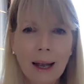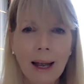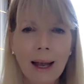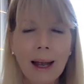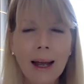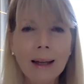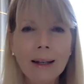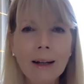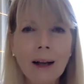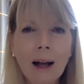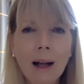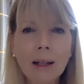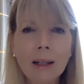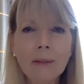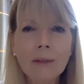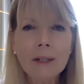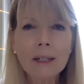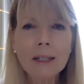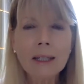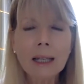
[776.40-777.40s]
And all
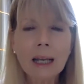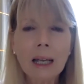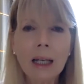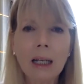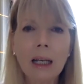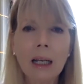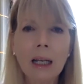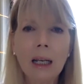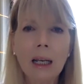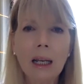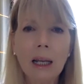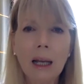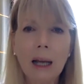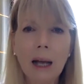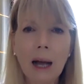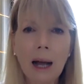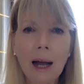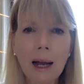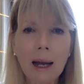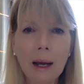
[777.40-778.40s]
of a sudden,
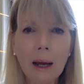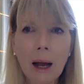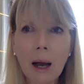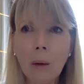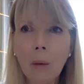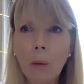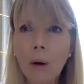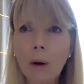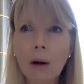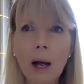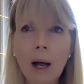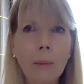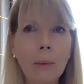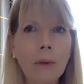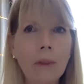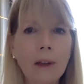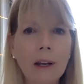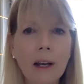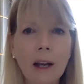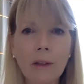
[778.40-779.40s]
I woke up
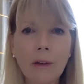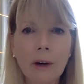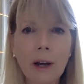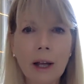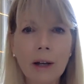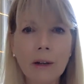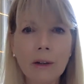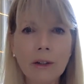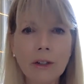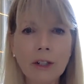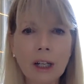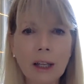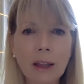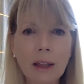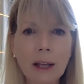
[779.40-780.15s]
with another energy.